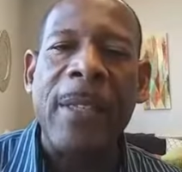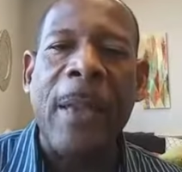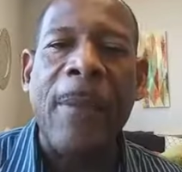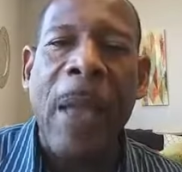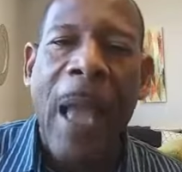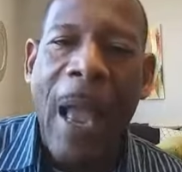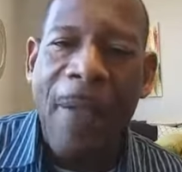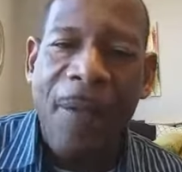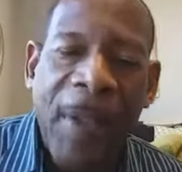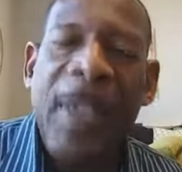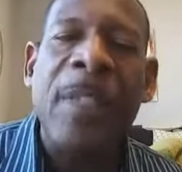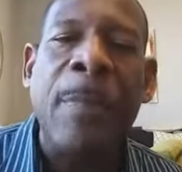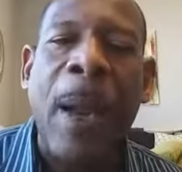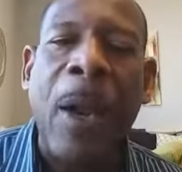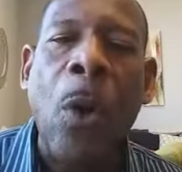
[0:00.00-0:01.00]
I
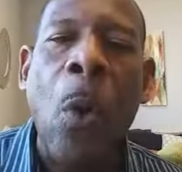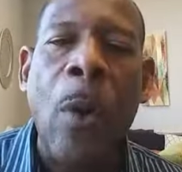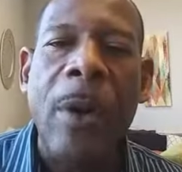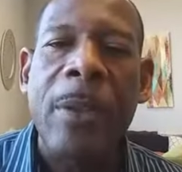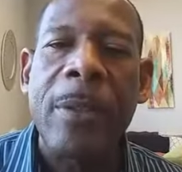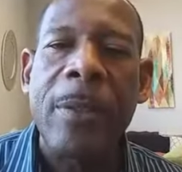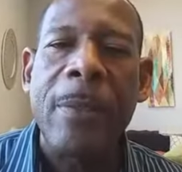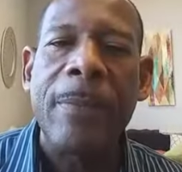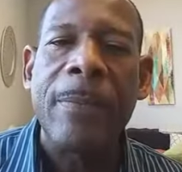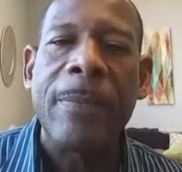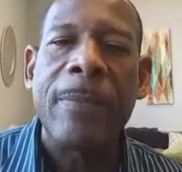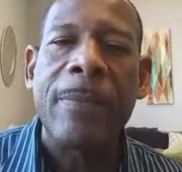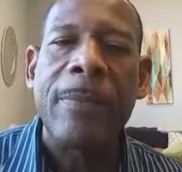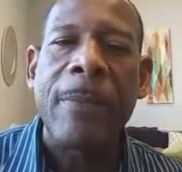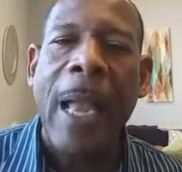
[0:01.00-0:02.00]
finished my course.
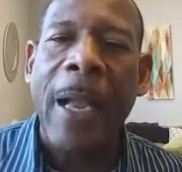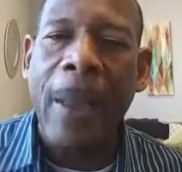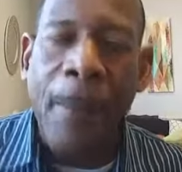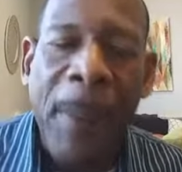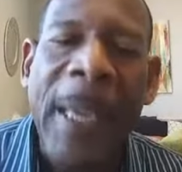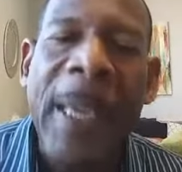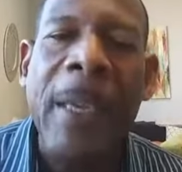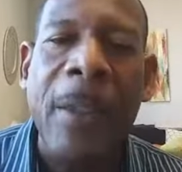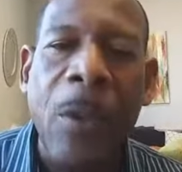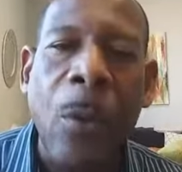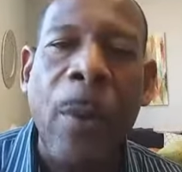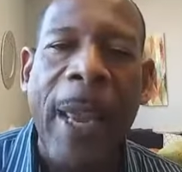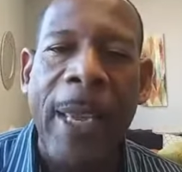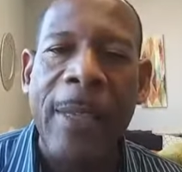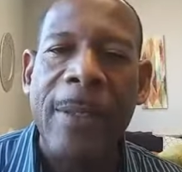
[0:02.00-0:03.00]
I completed the
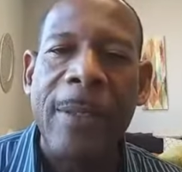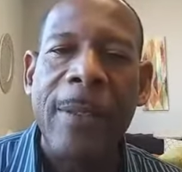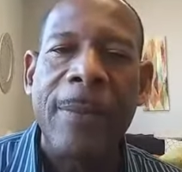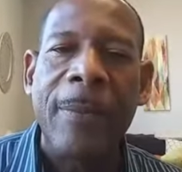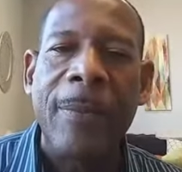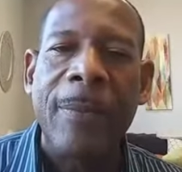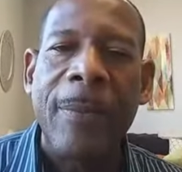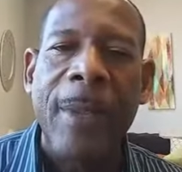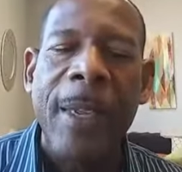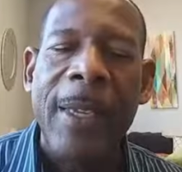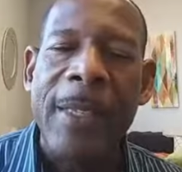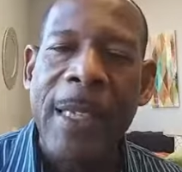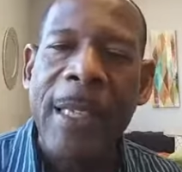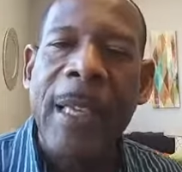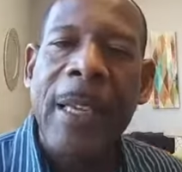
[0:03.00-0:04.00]
race.
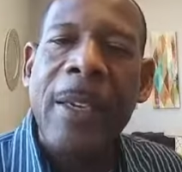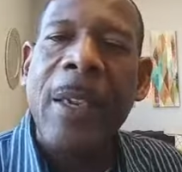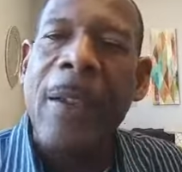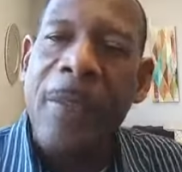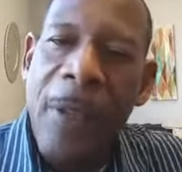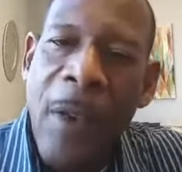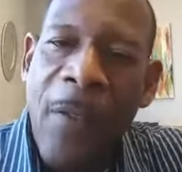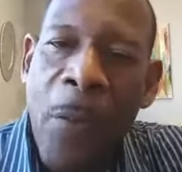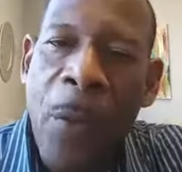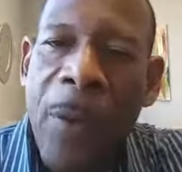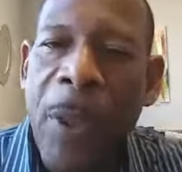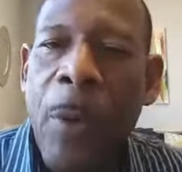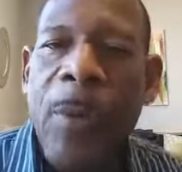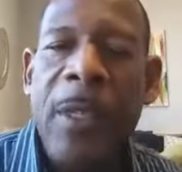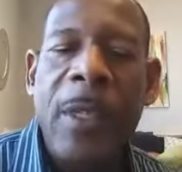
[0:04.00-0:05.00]
See, then, therefore,
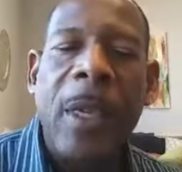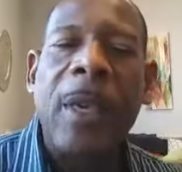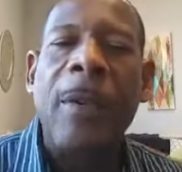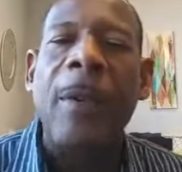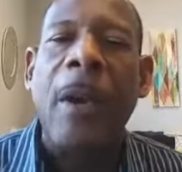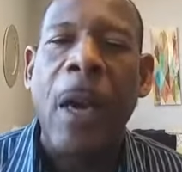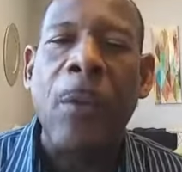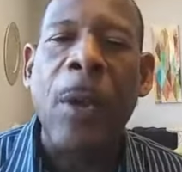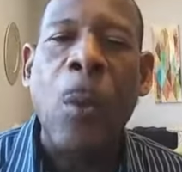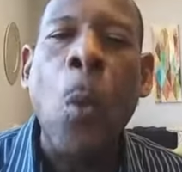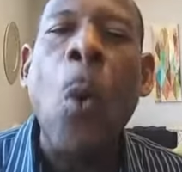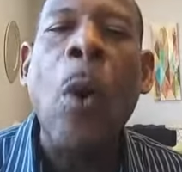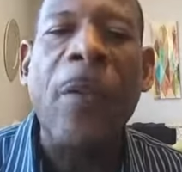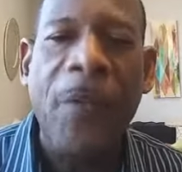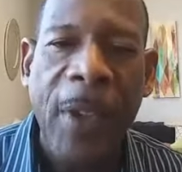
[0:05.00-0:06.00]
there was a
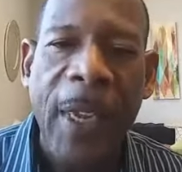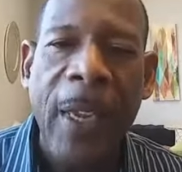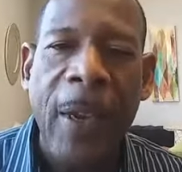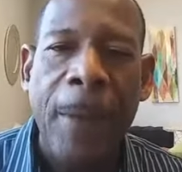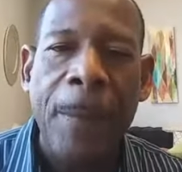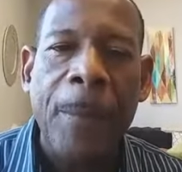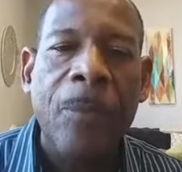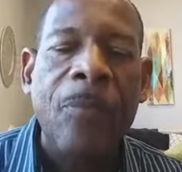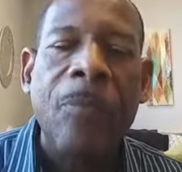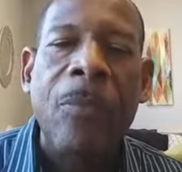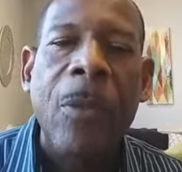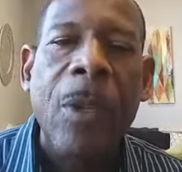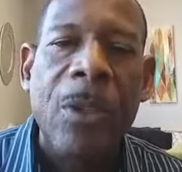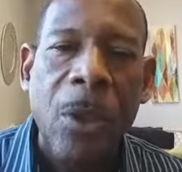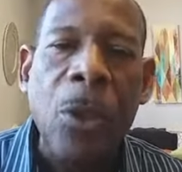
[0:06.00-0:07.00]
reward for him.
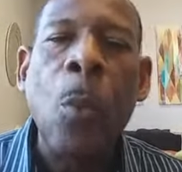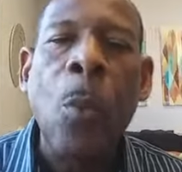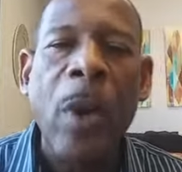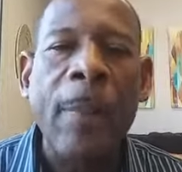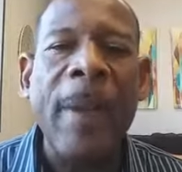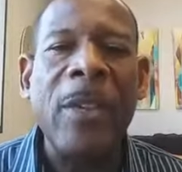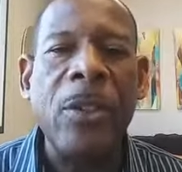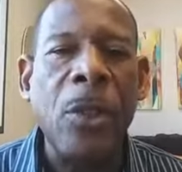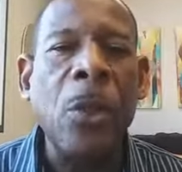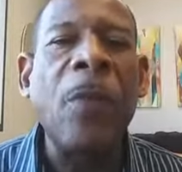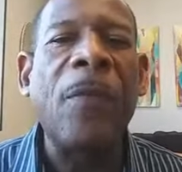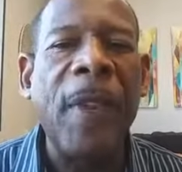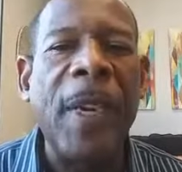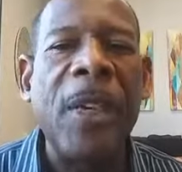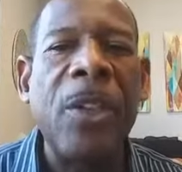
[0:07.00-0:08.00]
So you want to make sure you
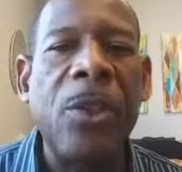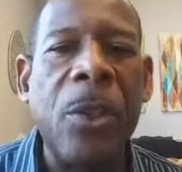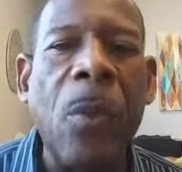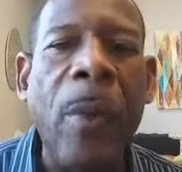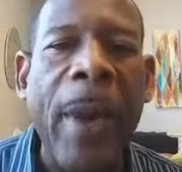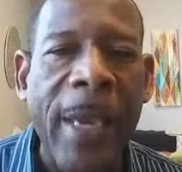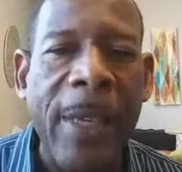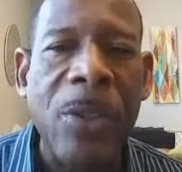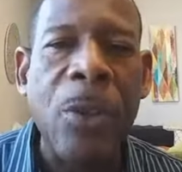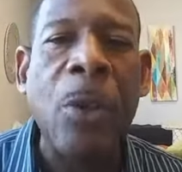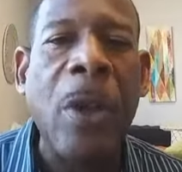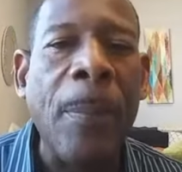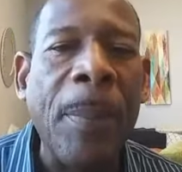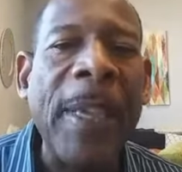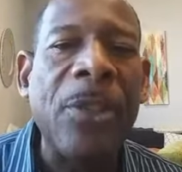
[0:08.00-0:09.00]
finish your race. You
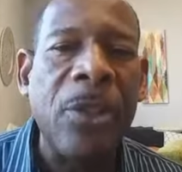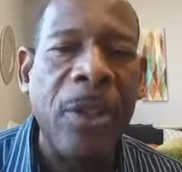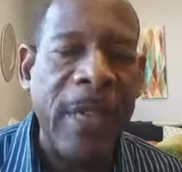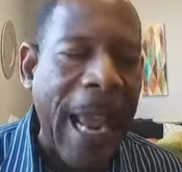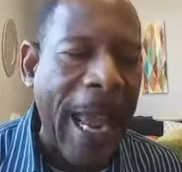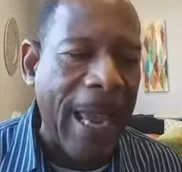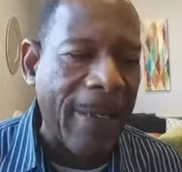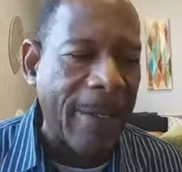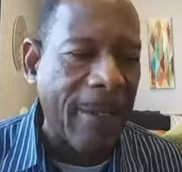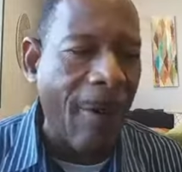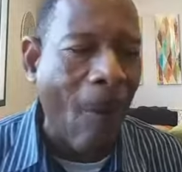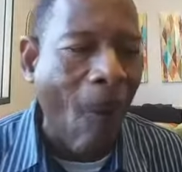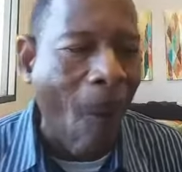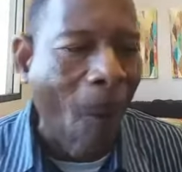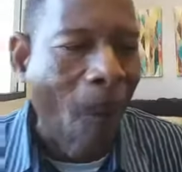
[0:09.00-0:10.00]
complete your task.
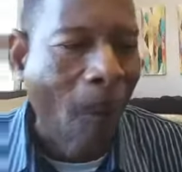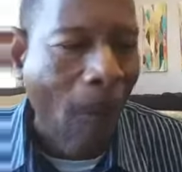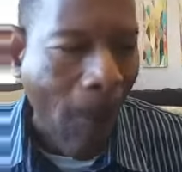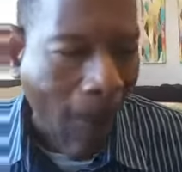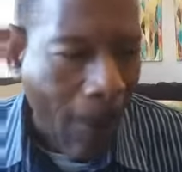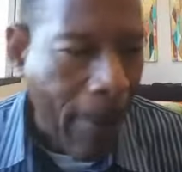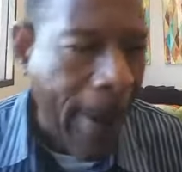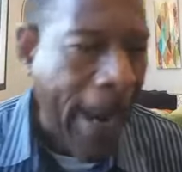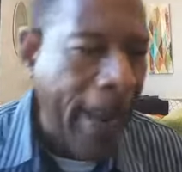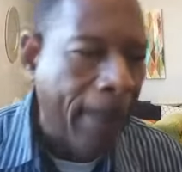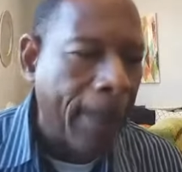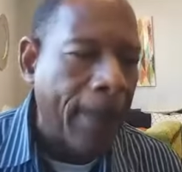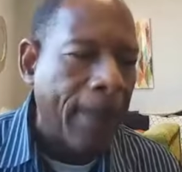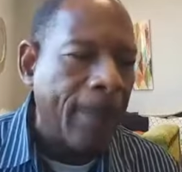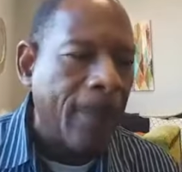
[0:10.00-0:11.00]
All right.